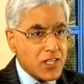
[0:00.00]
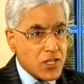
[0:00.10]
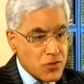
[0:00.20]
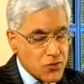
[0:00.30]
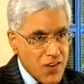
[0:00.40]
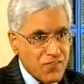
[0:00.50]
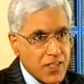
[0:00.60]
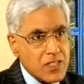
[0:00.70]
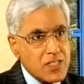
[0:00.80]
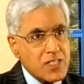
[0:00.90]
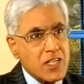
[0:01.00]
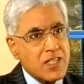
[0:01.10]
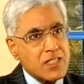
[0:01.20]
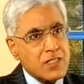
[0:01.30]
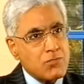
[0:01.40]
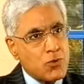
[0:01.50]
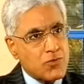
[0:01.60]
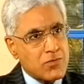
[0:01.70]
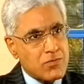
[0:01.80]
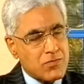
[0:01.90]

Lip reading: And yet traffic still doesn't move.